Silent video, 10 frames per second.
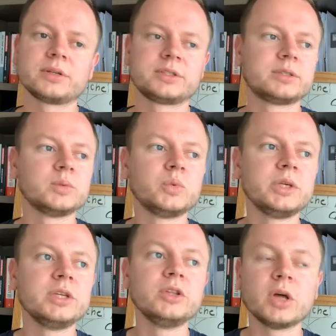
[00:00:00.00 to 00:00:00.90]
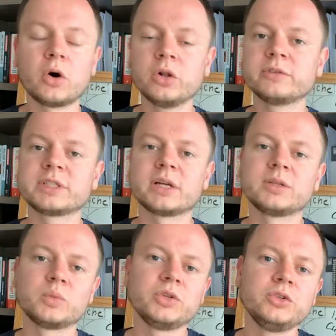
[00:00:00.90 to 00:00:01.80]
we all of a
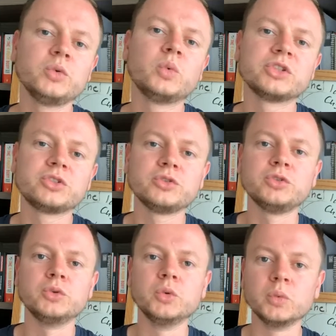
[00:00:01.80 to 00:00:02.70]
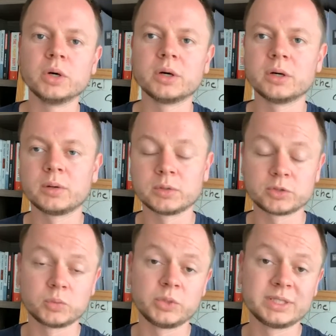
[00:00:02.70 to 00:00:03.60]
sudden we knew what to do.
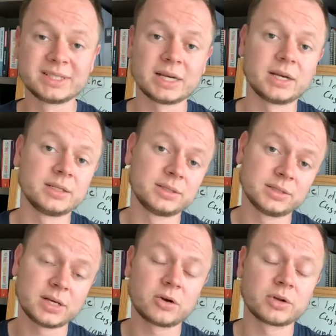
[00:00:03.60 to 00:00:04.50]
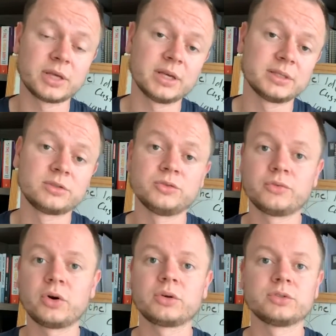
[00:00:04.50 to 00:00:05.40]
So we decided in our case to
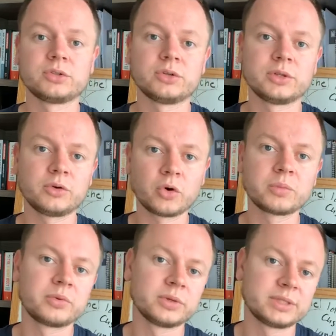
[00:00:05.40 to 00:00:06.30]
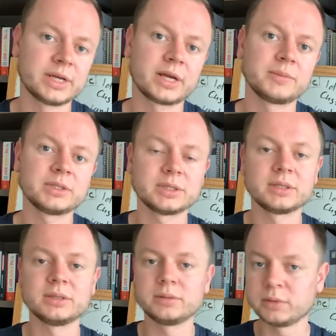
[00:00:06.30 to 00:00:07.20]
focus on the corporate segment,
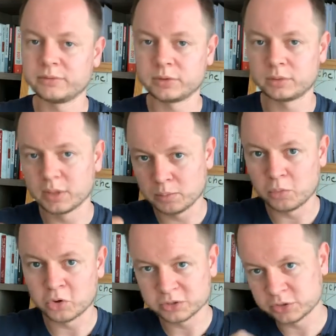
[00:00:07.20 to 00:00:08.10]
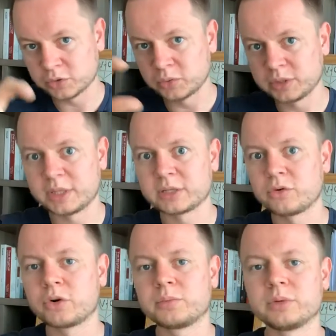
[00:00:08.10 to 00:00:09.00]
and even more so in that
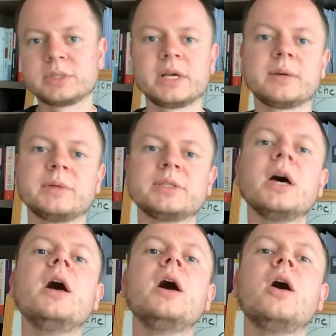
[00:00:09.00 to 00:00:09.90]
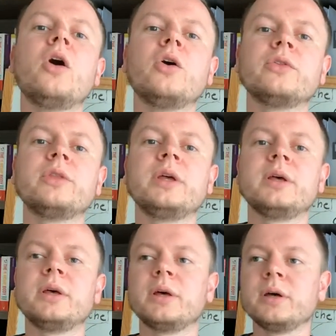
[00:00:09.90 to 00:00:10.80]
corporate segment on
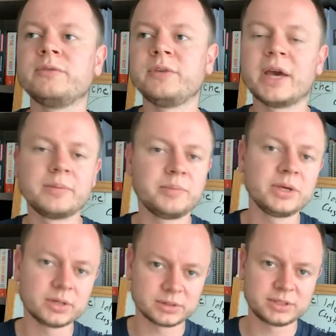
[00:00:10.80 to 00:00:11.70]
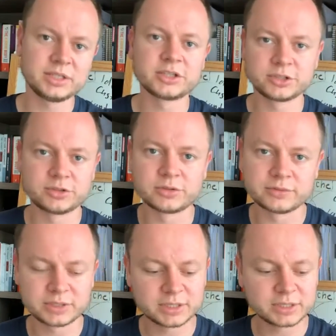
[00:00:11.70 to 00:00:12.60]
the VIP concierge
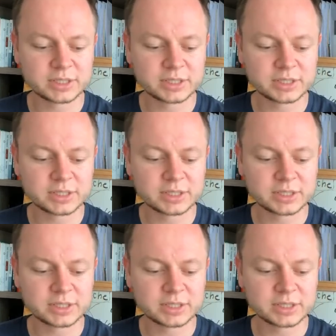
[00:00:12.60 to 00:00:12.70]
services.